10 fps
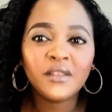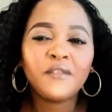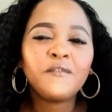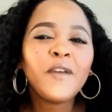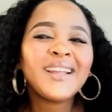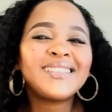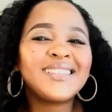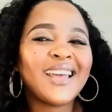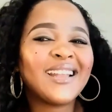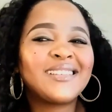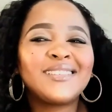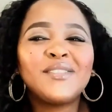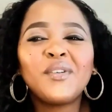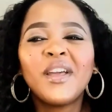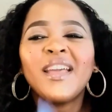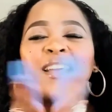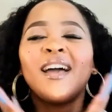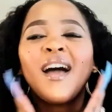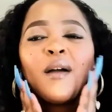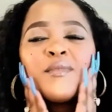The fact that, you know,
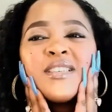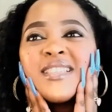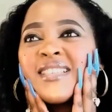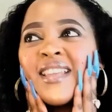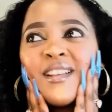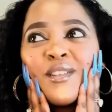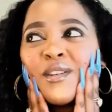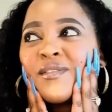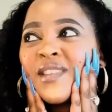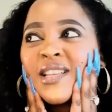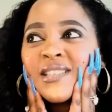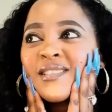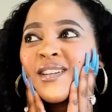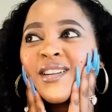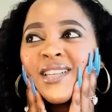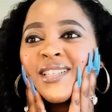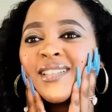I'm just seeing a lot of things on